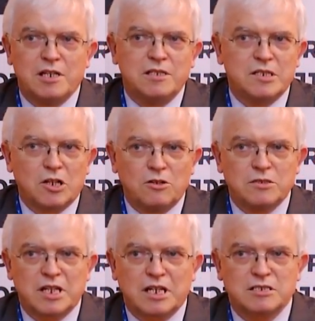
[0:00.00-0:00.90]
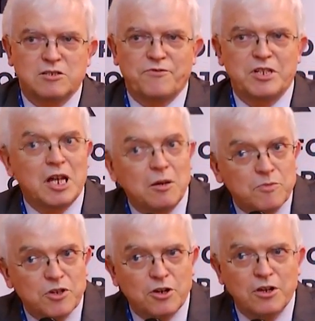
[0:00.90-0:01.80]
in the context of a
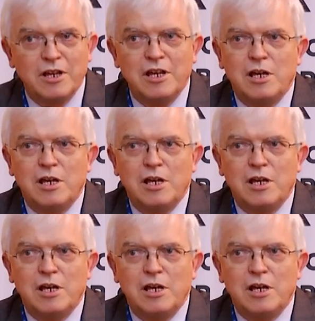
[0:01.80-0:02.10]
number